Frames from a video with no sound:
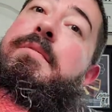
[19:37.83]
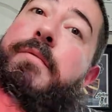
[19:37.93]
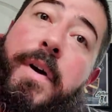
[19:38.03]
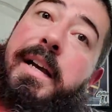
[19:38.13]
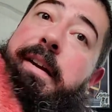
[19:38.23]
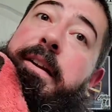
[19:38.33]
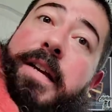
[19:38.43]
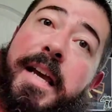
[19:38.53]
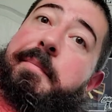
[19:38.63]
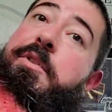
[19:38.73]
fucking
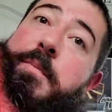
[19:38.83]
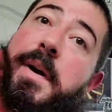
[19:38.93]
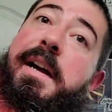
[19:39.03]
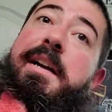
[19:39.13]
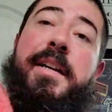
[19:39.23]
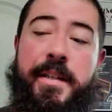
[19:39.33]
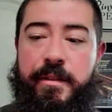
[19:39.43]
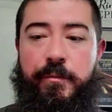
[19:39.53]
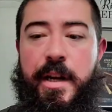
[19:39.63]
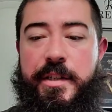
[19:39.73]
came to my
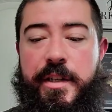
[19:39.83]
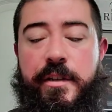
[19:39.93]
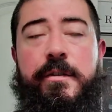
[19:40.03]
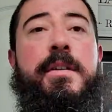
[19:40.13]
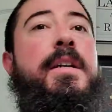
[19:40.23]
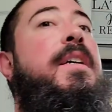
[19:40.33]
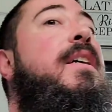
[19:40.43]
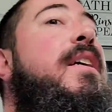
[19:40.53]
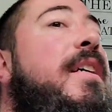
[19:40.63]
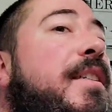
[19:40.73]
rescue
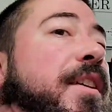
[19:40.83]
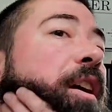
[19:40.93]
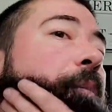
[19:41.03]
he saw